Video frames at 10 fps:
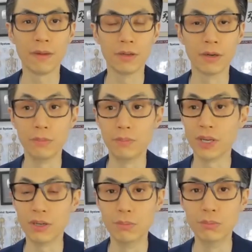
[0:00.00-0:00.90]
you're in
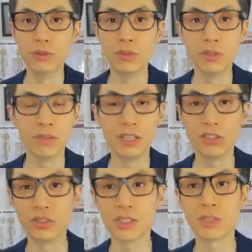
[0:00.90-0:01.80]
better mood, your
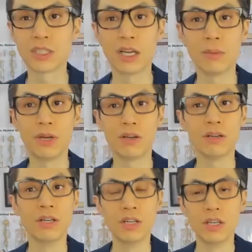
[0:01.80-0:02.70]
relationships get better.